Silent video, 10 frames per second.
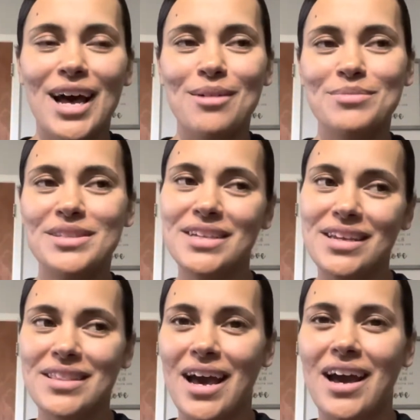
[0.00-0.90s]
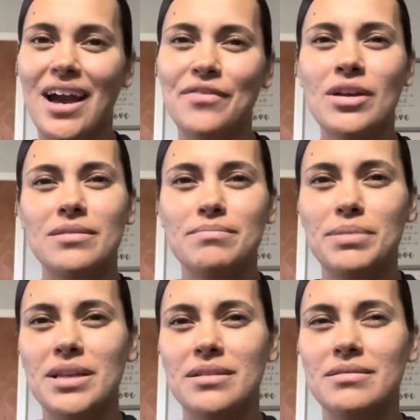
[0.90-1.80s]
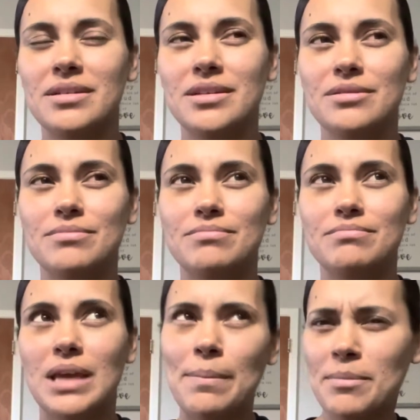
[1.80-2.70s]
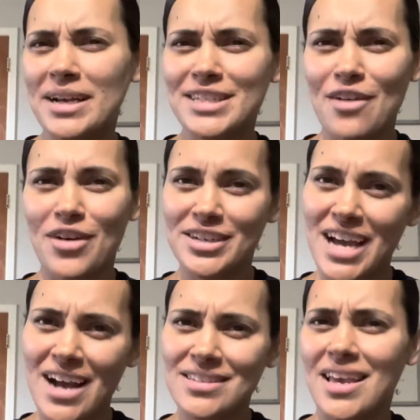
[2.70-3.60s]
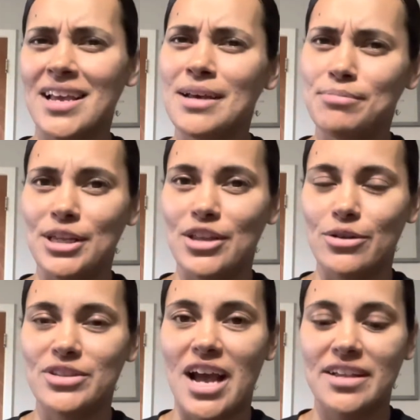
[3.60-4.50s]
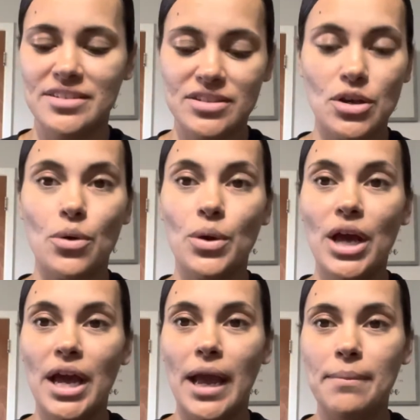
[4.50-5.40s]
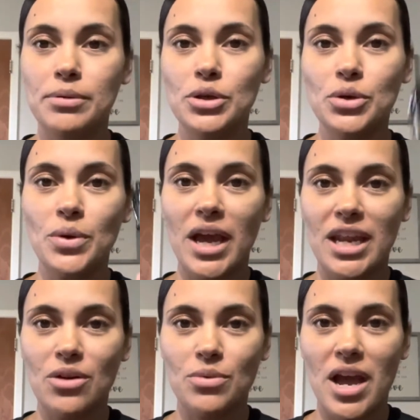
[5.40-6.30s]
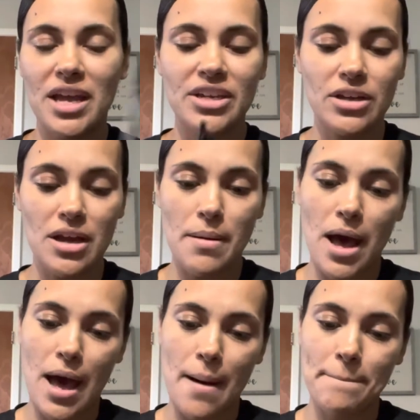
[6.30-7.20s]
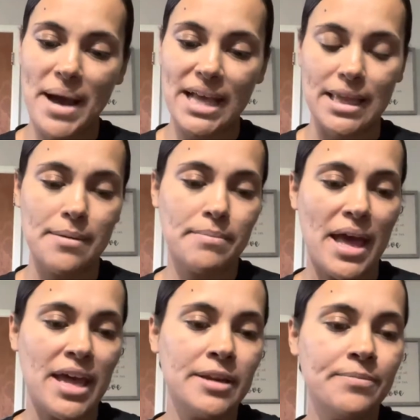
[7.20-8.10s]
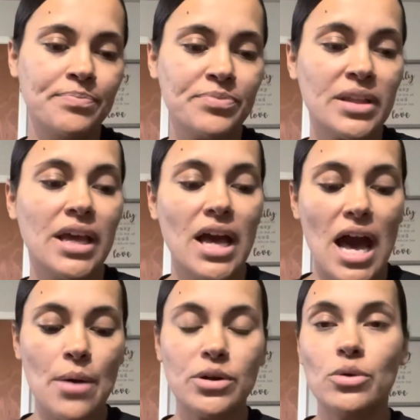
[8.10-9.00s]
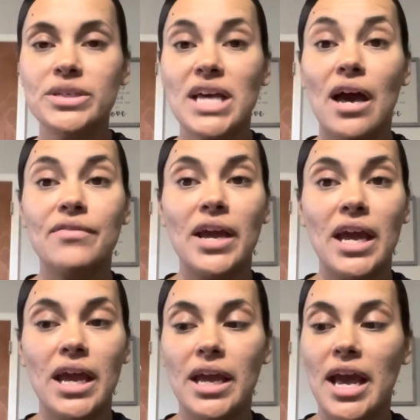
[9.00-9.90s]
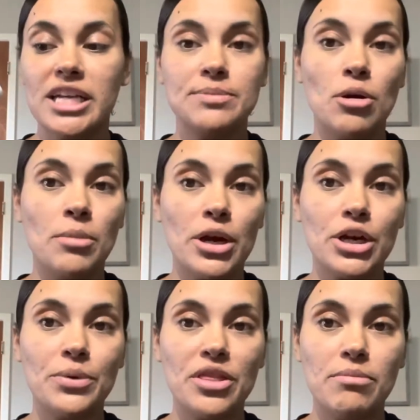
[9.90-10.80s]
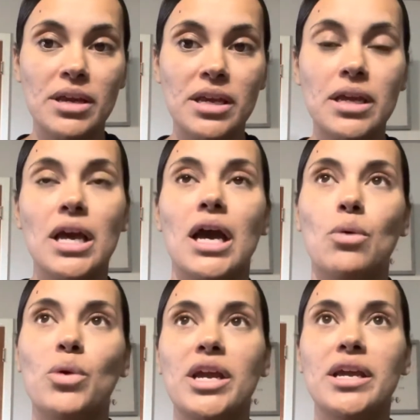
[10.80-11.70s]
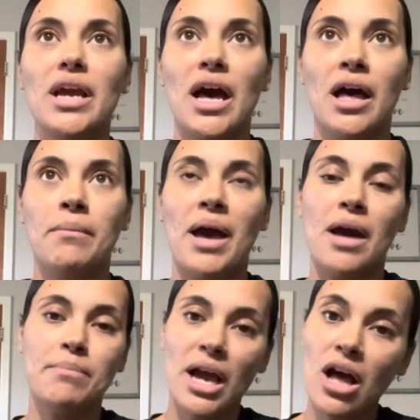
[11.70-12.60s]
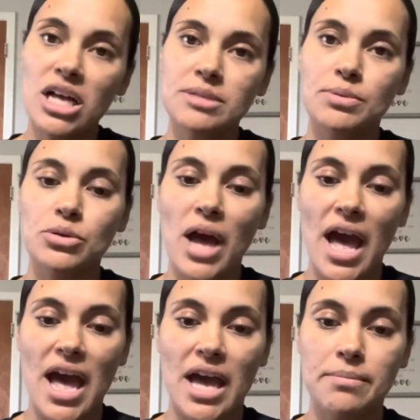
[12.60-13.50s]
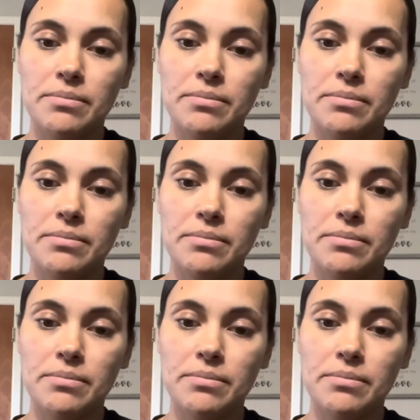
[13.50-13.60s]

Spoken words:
see that I've been keeping myself on task and completing those tasks. So a blue and a red Pilot pen. I would always have a expo marker with me. We, at my hospital, had